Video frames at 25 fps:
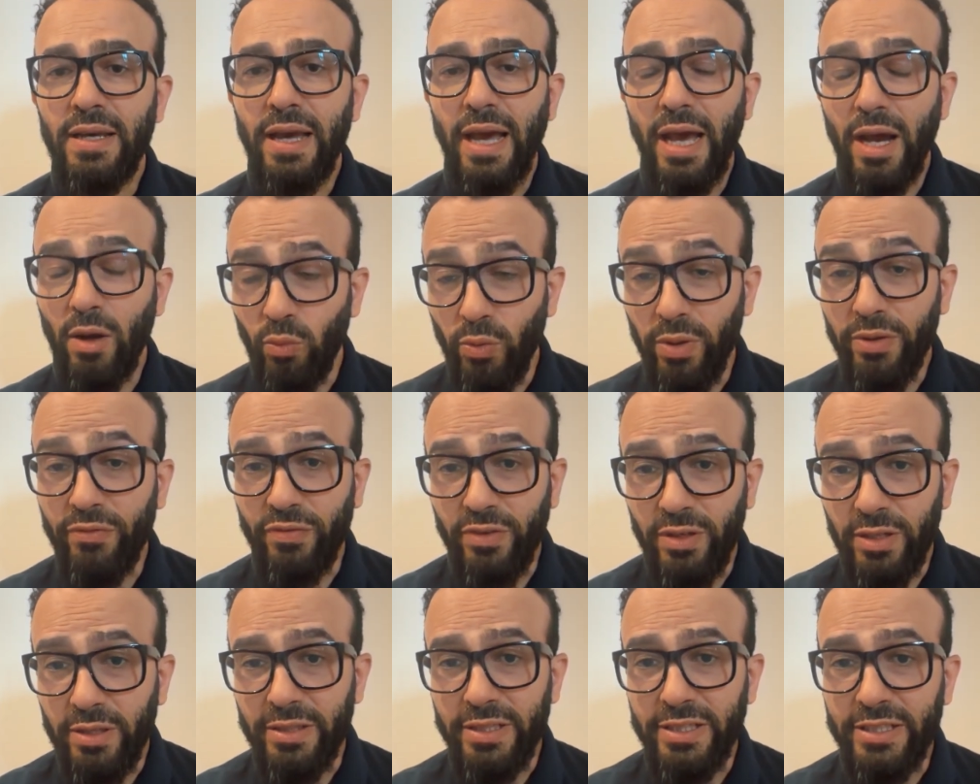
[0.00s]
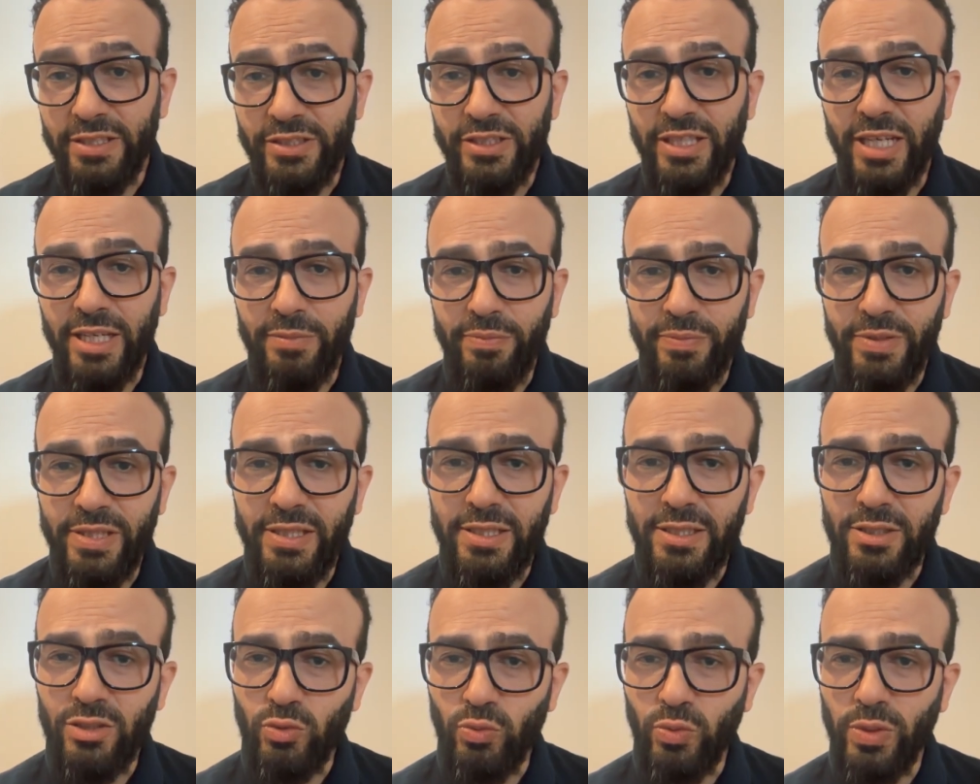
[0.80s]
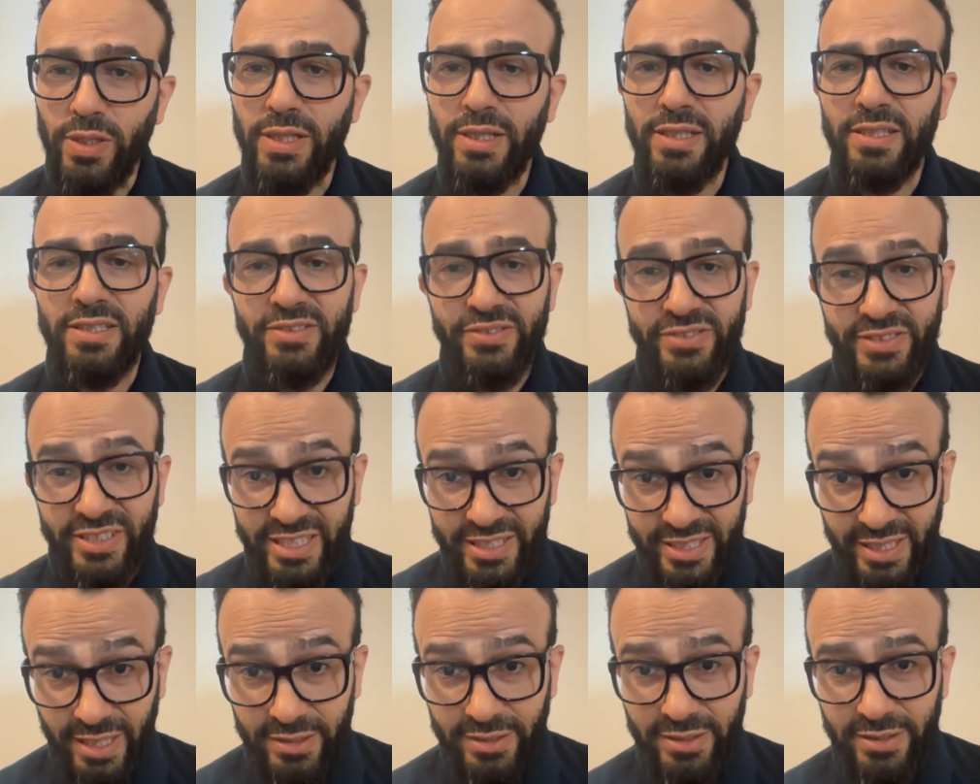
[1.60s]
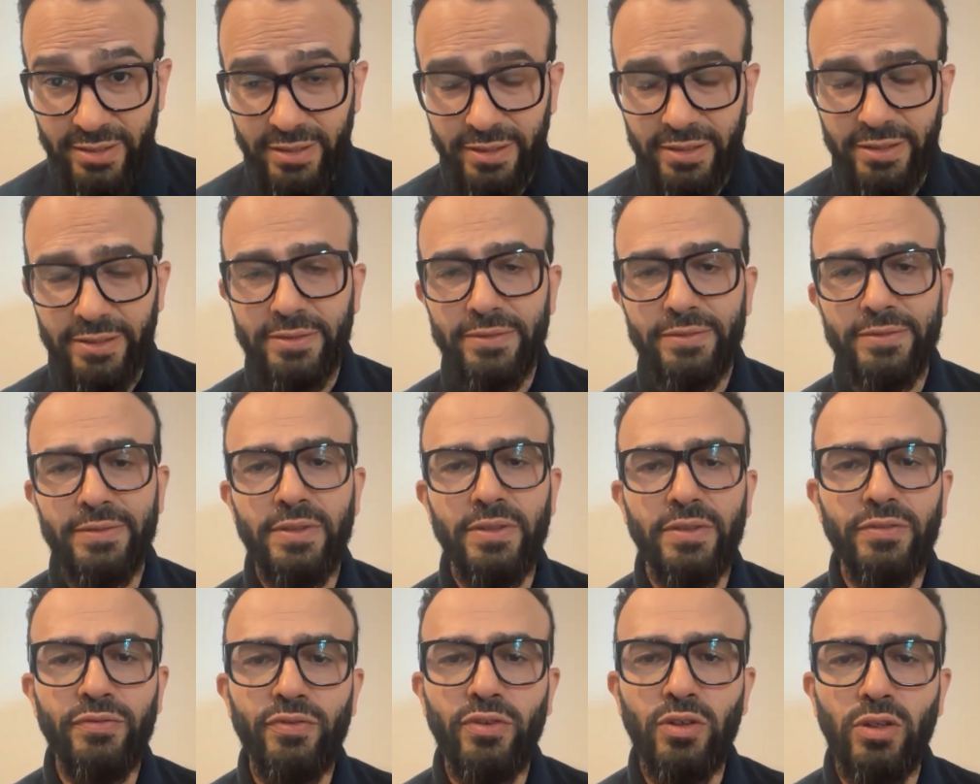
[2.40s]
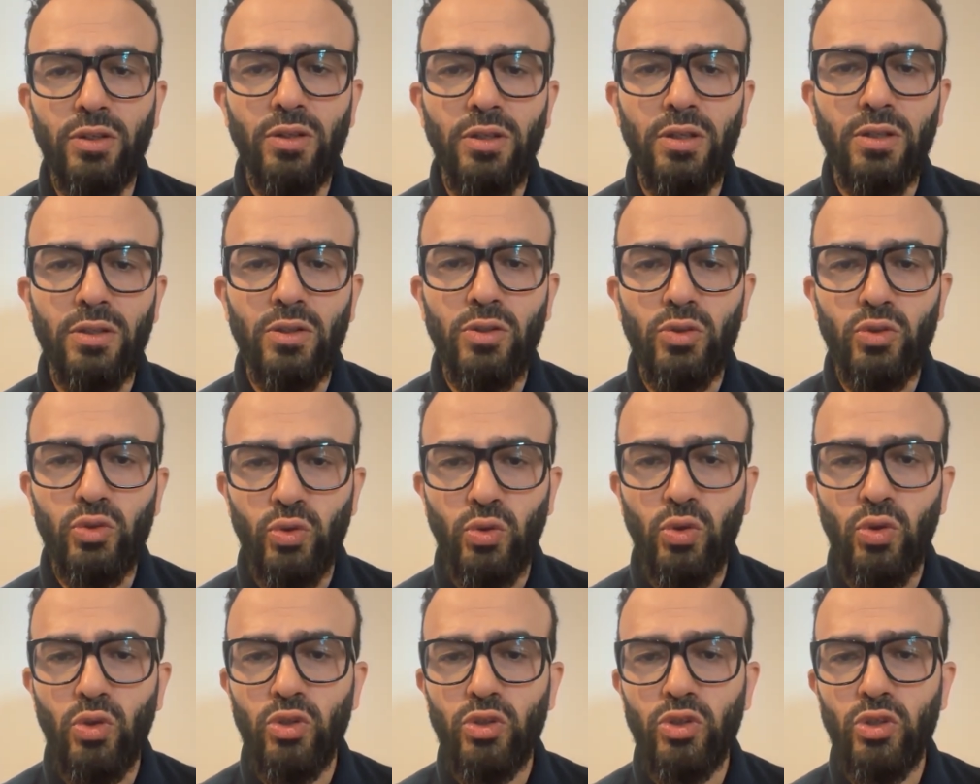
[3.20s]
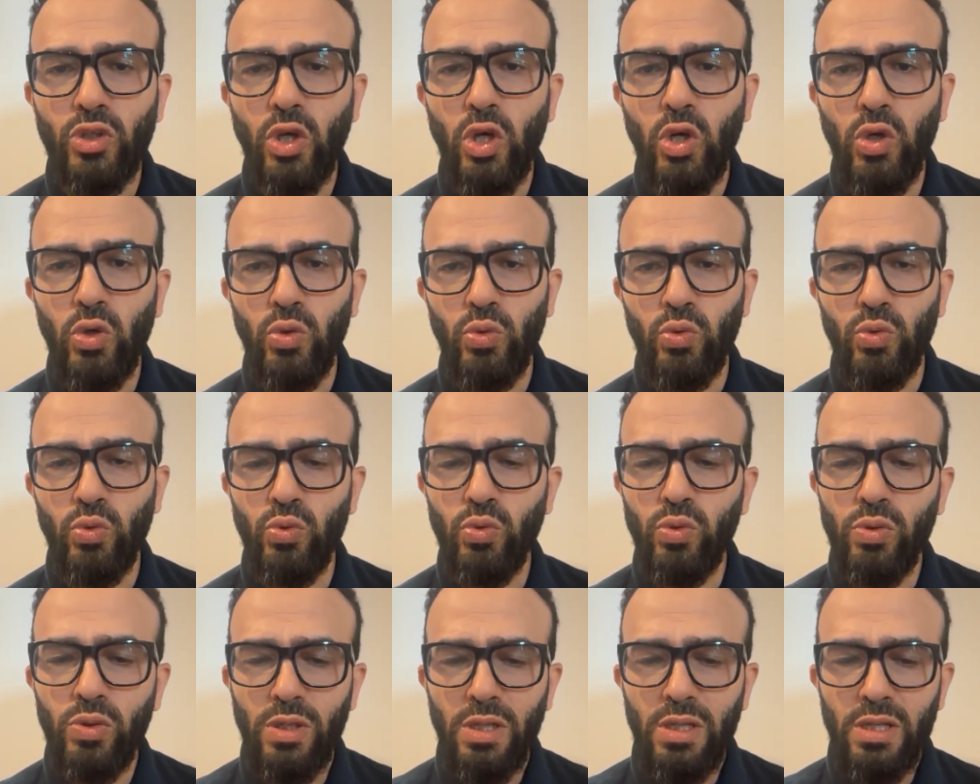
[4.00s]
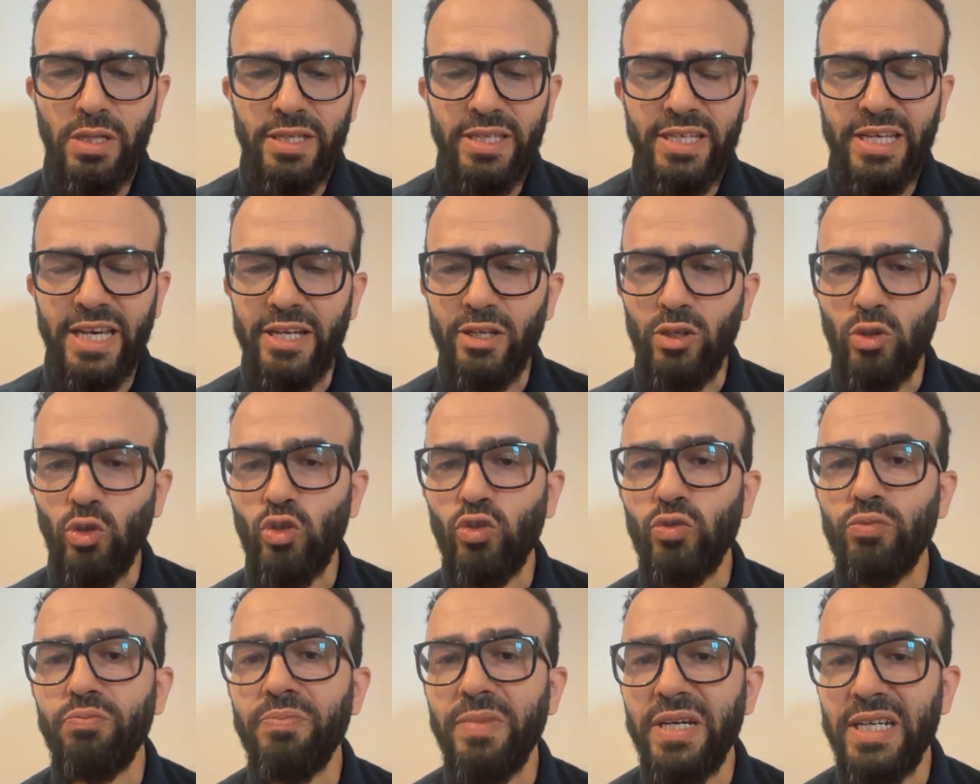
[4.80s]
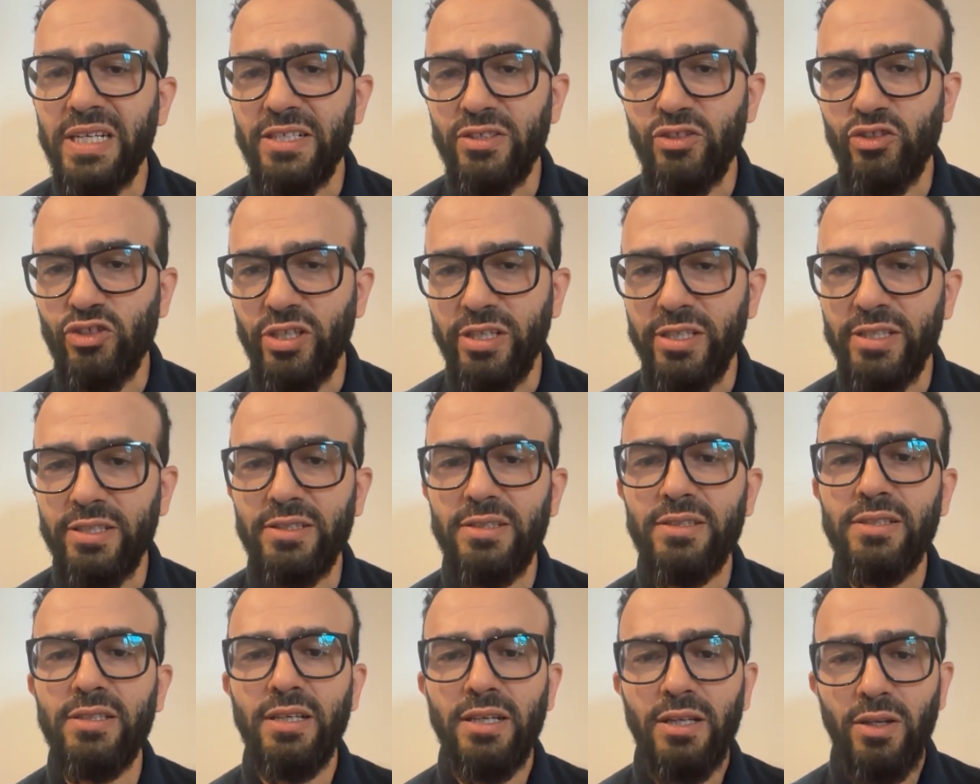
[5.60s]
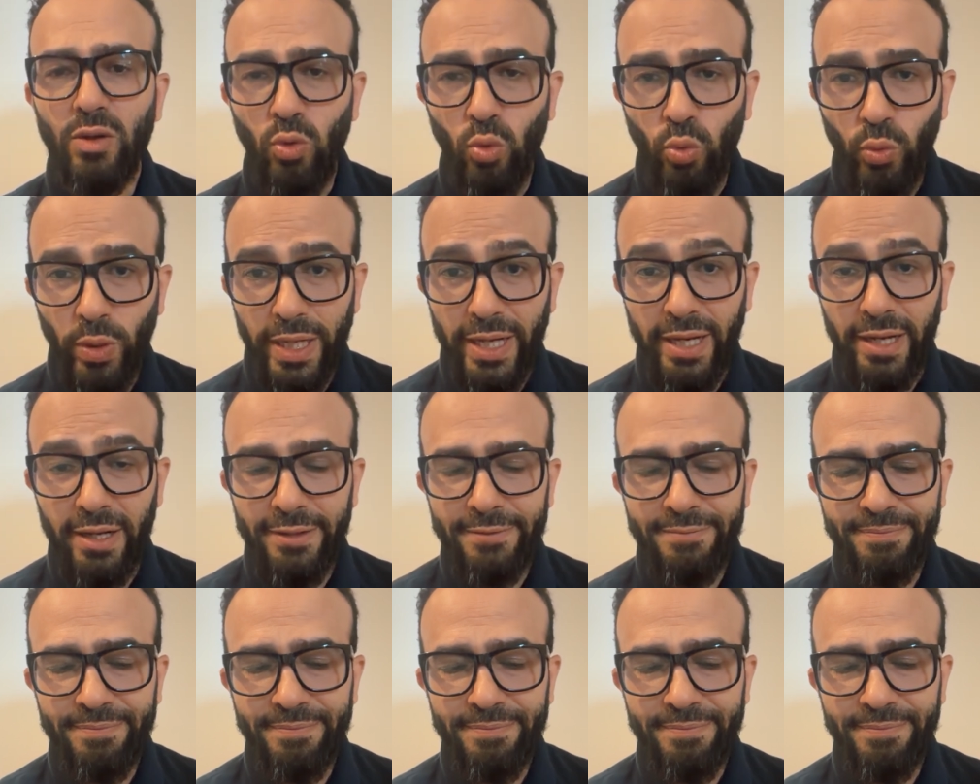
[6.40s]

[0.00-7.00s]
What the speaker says: However, it can be as well disaster for those who cannot manage it well.